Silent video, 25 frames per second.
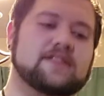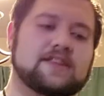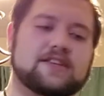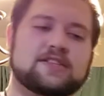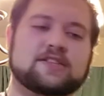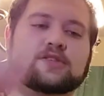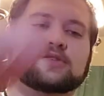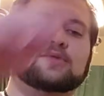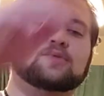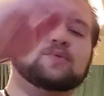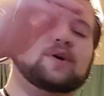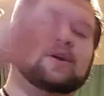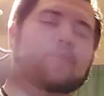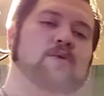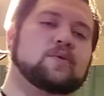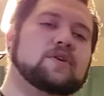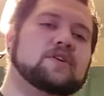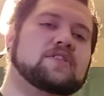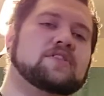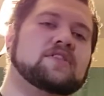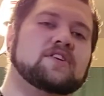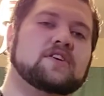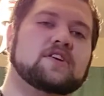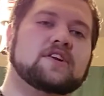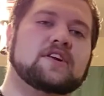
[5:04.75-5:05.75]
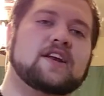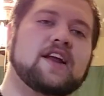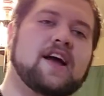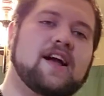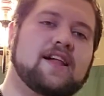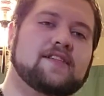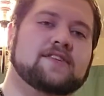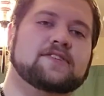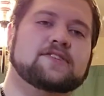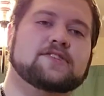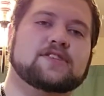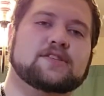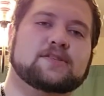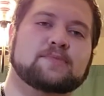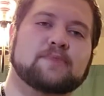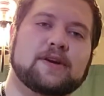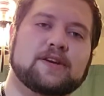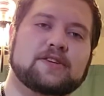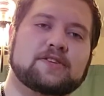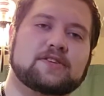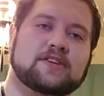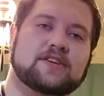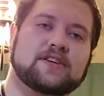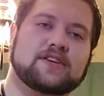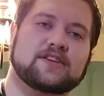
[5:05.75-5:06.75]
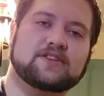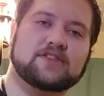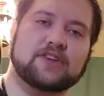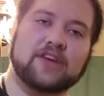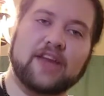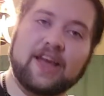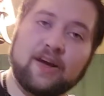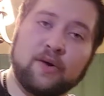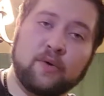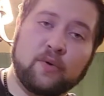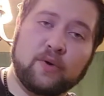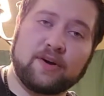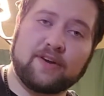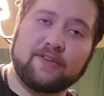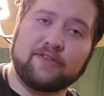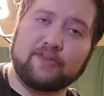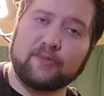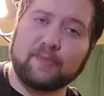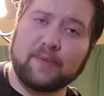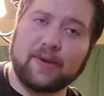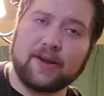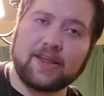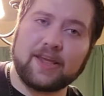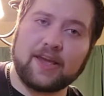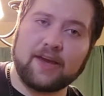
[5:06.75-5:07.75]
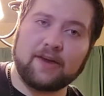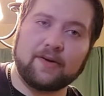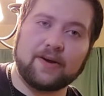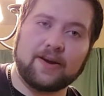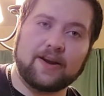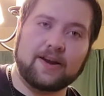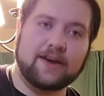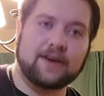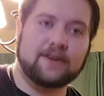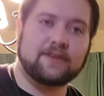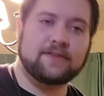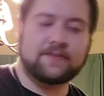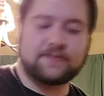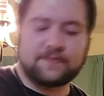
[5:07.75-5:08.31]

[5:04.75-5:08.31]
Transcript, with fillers: This is well worth $30, especially because you can't order it from Budk right now.